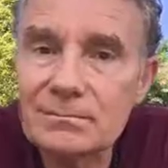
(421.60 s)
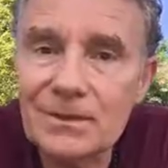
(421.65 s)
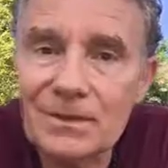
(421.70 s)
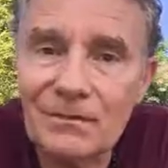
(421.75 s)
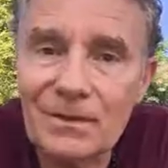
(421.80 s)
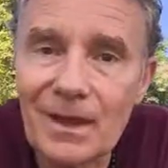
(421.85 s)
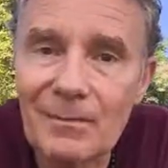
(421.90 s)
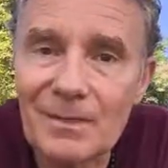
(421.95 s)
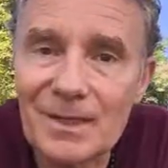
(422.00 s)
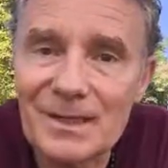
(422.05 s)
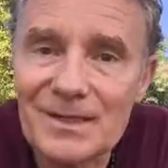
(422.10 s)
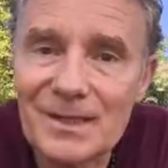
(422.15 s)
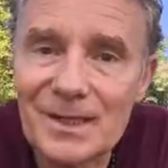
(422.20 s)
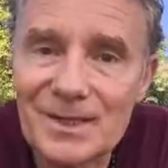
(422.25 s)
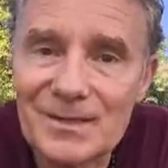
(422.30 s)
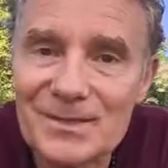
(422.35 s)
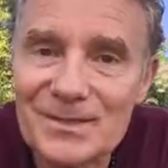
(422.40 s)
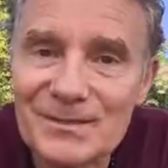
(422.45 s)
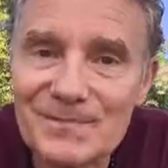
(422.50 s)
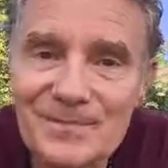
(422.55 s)
if that makes
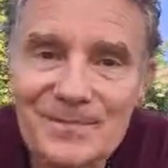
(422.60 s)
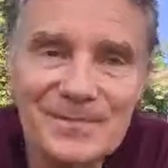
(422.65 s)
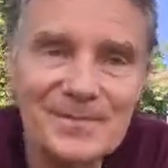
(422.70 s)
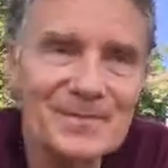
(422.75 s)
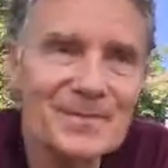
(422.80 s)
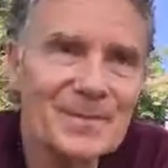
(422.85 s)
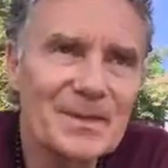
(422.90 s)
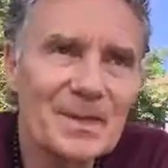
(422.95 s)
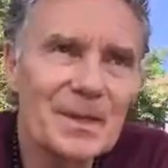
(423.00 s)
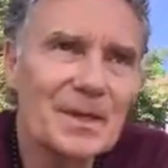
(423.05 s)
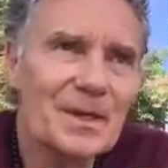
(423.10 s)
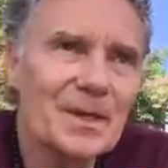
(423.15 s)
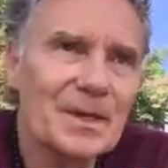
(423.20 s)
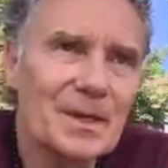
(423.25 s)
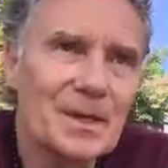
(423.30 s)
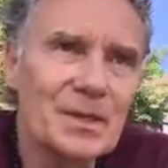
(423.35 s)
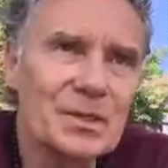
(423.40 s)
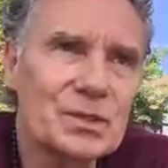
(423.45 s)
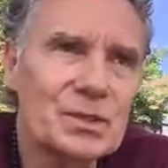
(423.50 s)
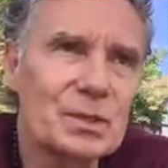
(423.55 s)
sense.
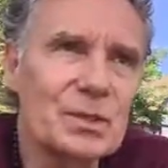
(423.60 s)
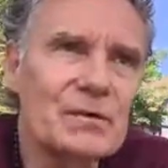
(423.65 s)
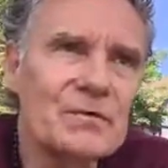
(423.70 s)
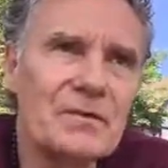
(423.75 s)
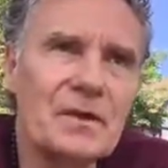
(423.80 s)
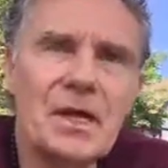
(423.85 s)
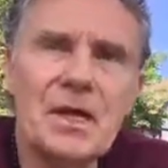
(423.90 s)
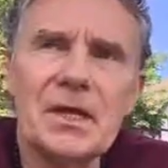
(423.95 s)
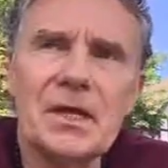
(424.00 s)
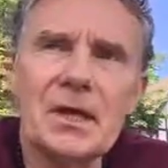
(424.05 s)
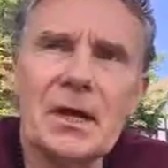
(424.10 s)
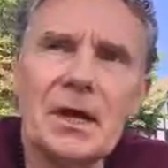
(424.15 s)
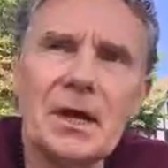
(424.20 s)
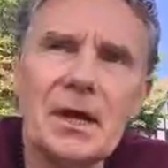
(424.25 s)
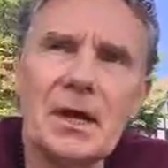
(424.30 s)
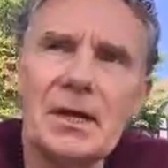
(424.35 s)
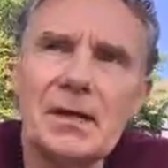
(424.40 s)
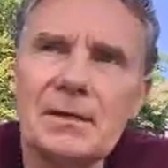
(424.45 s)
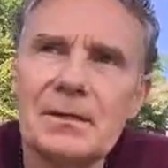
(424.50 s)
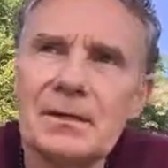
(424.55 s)
It's sort of
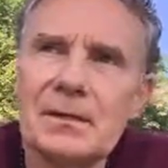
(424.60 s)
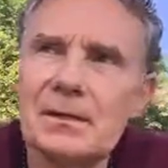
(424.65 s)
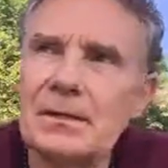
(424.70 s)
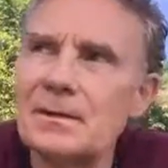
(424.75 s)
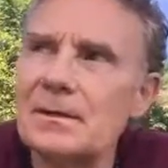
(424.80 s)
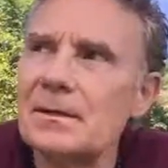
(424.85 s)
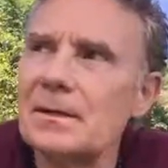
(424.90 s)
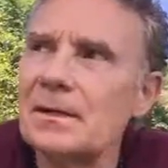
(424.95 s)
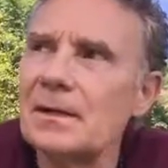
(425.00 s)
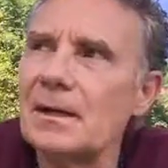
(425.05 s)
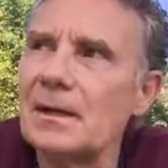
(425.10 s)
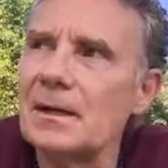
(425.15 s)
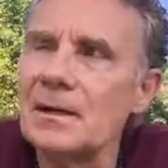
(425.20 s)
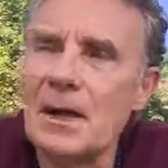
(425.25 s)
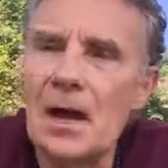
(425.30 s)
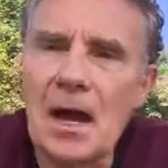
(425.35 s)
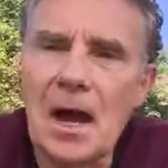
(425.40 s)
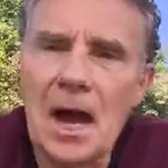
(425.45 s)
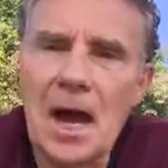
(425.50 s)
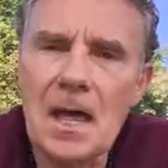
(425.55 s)
an
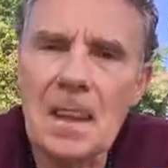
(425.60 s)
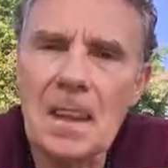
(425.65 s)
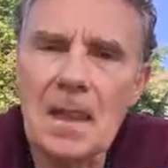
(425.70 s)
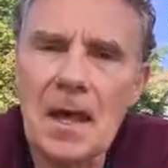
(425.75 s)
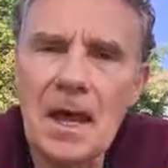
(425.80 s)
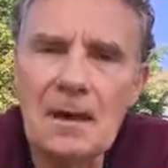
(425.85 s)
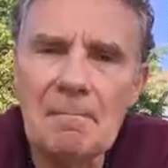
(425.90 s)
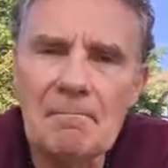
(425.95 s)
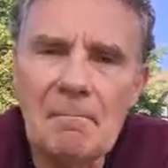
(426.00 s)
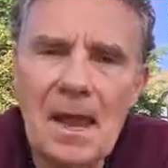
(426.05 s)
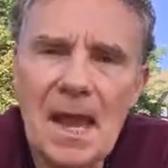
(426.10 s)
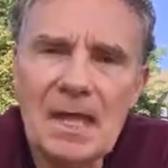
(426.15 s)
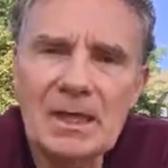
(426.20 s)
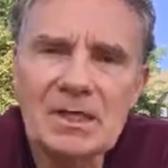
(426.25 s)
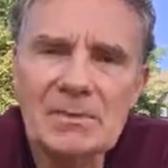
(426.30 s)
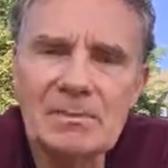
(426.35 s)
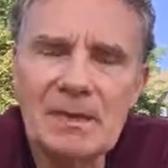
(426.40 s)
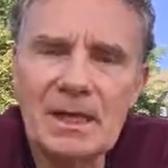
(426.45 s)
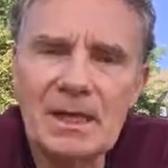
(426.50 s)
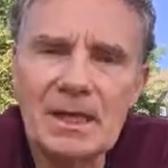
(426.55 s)
online
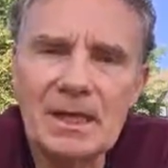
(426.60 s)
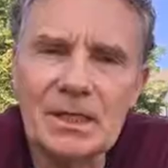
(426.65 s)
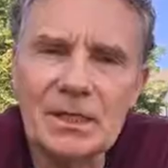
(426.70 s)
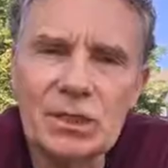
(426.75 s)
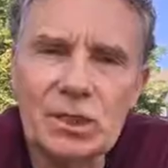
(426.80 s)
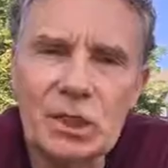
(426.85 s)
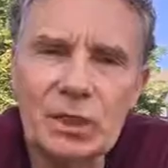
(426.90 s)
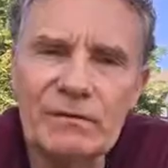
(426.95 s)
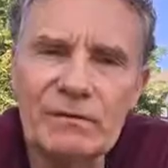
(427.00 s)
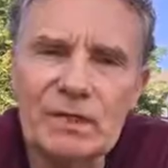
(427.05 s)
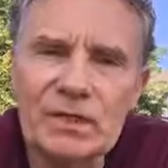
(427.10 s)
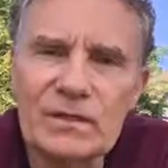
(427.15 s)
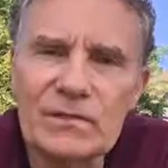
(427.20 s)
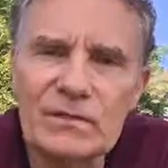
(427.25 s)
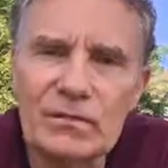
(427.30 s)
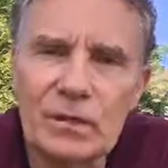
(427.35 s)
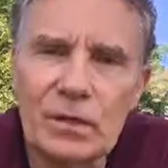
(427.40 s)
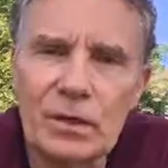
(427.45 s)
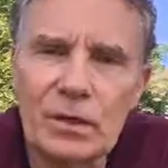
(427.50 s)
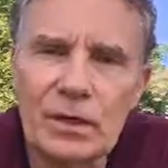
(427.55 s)
matchmaking service
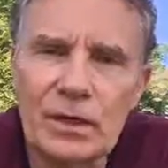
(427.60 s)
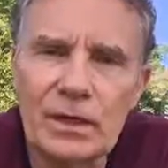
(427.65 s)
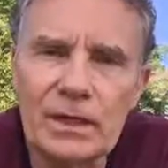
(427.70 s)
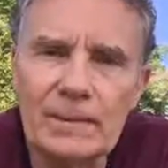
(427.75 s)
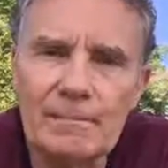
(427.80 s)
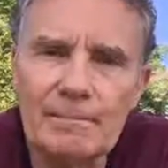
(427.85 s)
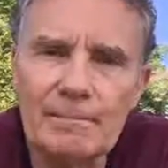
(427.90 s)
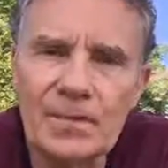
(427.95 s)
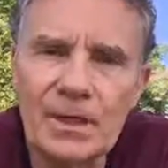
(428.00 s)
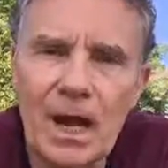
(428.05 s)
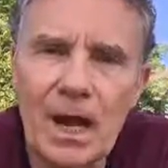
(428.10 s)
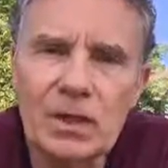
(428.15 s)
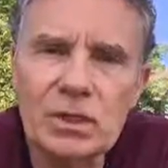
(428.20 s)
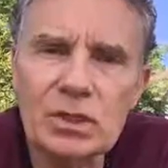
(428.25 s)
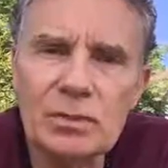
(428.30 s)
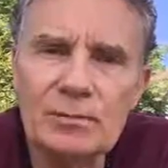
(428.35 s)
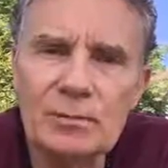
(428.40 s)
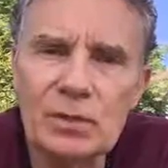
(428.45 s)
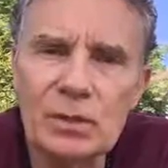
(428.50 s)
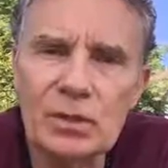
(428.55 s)
for
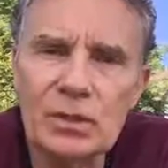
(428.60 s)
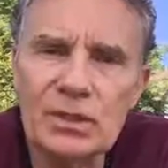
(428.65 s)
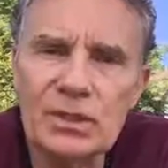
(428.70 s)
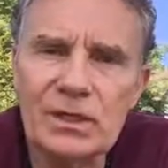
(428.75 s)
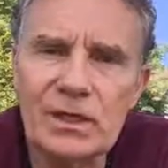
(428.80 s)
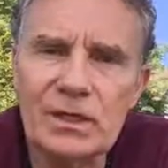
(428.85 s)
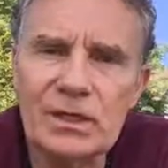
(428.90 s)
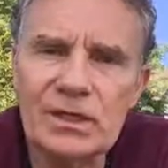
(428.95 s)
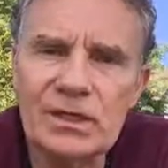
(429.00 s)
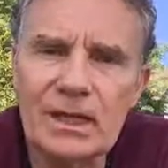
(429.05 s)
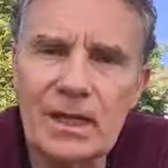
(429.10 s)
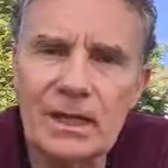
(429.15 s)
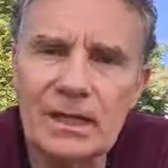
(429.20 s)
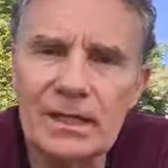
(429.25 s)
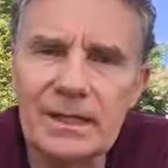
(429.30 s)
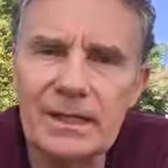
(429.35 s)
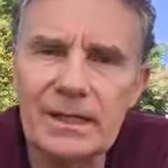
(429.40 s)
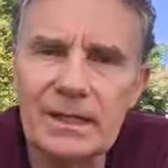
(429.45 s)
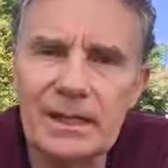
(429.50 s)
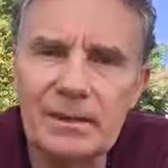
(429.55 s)
entrepreneurs that are
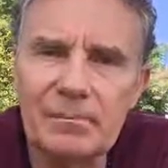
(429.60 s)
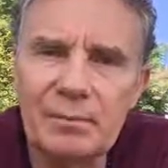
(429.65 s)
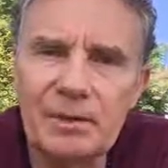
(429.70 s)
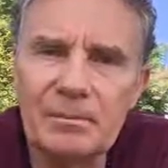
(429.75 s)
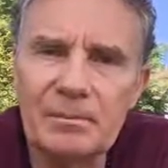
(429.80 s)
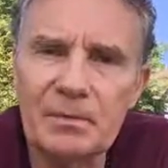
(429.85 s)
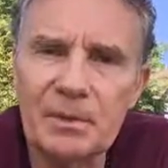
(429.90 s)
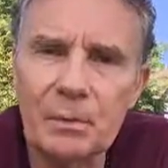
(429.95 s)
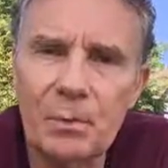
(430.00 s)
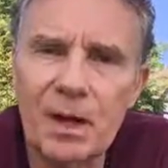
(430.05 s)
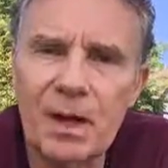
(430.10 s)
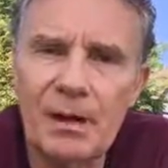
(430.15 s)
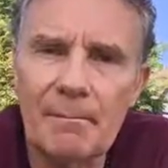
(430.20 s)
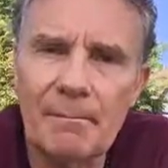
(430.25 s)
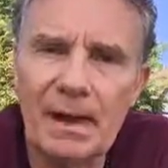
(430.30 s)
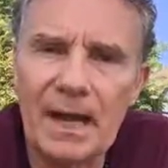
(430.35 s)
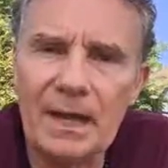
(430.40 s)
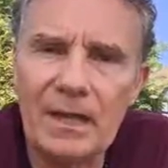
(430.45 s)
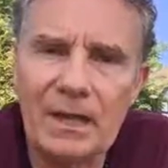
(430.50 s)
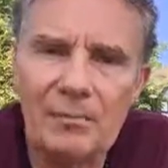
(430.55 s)
selling and people that want to
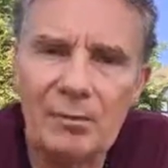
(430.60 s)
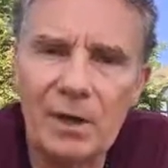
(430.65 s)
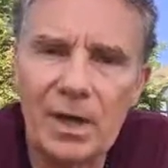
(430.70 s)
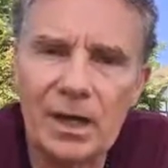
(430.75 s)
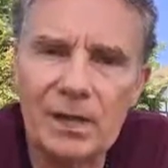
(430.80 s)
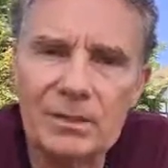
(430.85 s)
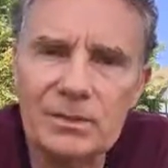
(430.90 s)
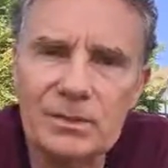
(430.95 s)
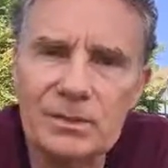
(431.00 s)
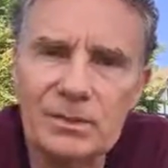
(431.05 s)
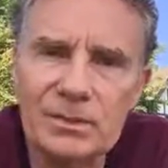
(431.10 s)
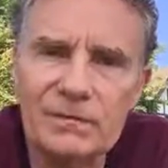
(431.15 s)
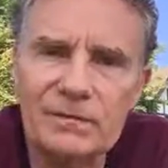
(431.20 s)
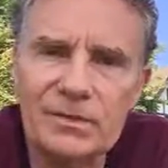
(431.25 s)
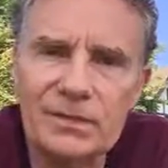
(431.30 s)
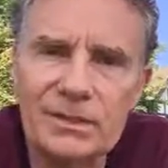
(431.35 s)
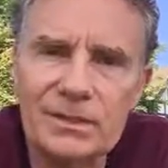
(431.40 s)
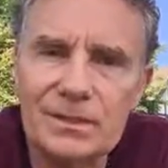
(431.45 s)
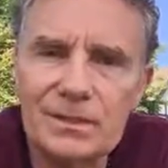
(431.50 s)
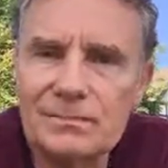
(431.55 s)
buy their products or
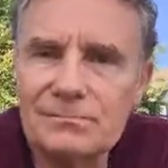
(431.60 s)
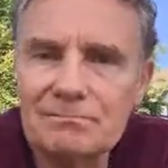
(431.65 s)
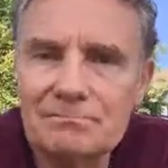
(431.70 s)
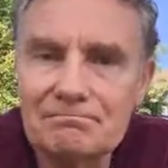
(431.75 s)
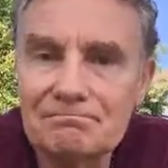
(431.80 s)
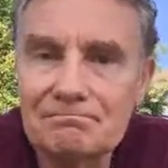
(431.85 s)
services.